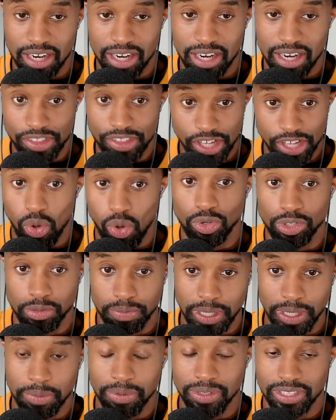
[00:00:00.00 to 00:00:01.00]
more of the older
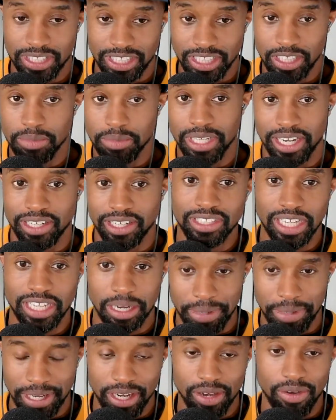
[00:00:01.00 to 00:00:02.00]
people, the senior millennials like
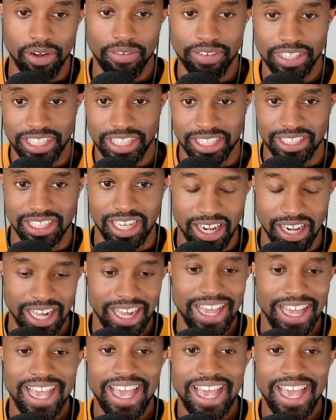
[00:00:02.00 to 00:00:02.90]
me going over to TikTok.